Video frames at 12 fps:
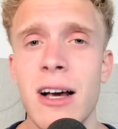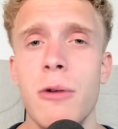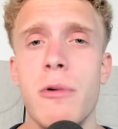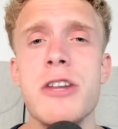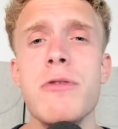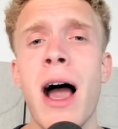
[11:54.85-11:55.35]

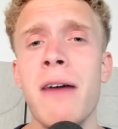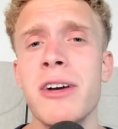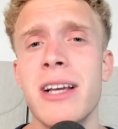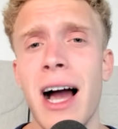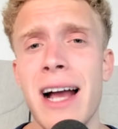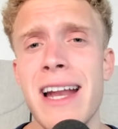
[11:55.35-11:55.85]
When you have a
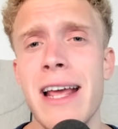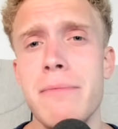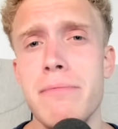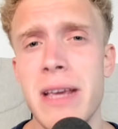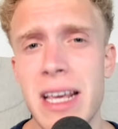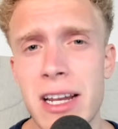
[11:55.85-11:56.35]
guy
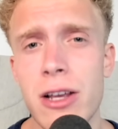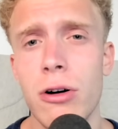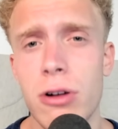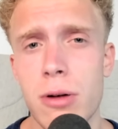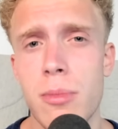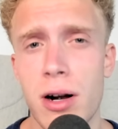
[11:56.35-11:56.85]
named
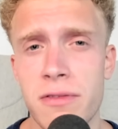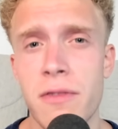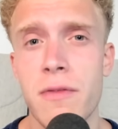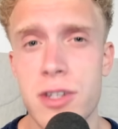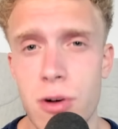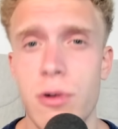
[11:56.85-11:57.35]
mediocre
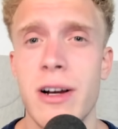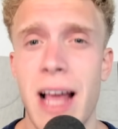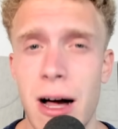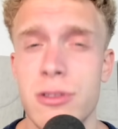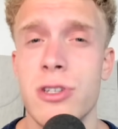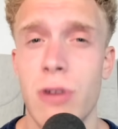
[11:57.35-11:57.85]
Marvin Vettori
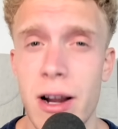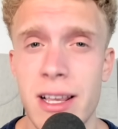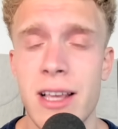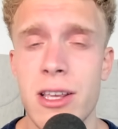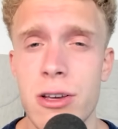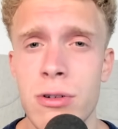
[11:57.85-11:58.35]

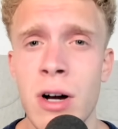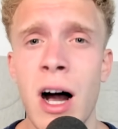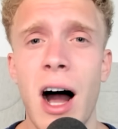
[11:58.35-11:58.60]
outstriking you,